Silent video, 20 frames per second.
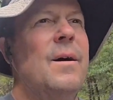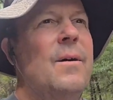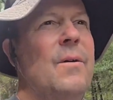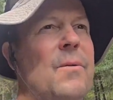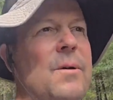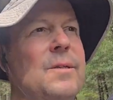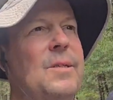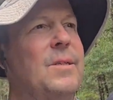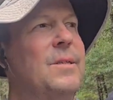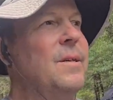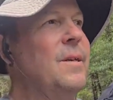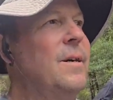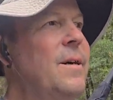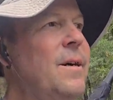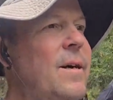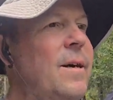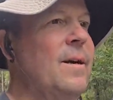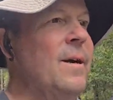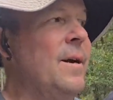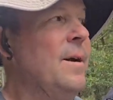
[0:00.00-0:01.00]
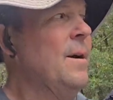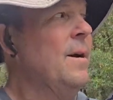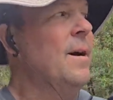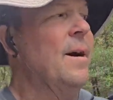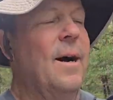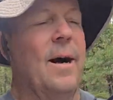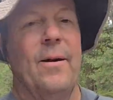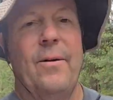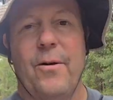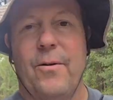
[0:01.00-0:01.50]
was, I
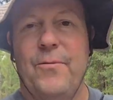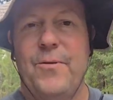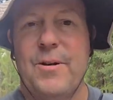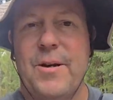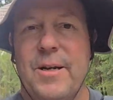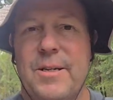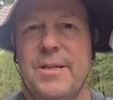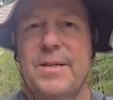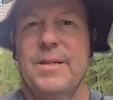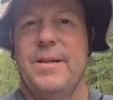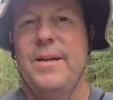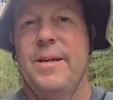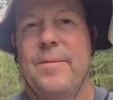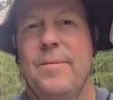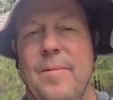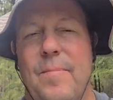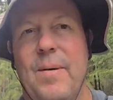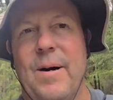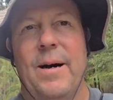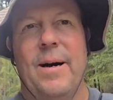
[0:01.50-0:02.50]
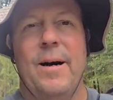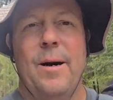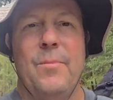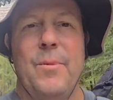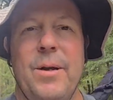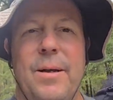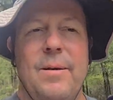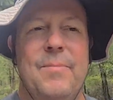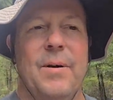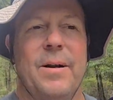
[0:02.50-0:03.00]
don't know if you can see behind
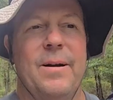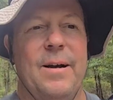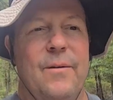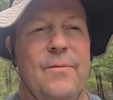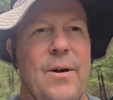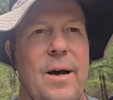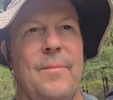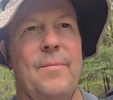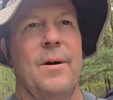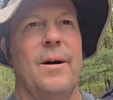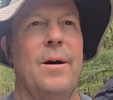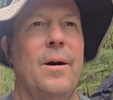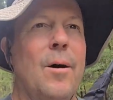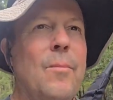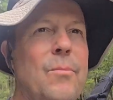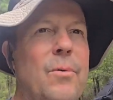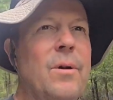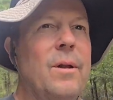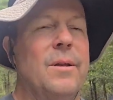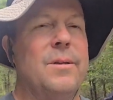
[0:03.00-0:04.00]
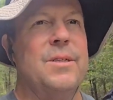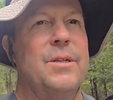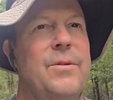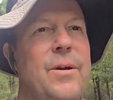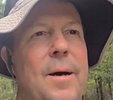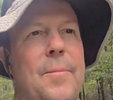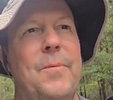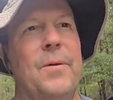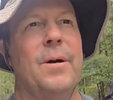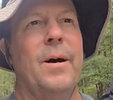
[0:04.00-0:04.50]
me, but I've got my umbrella
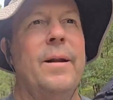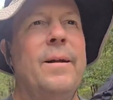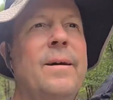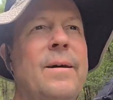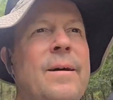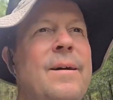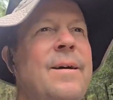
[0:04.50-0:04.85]
strapped on,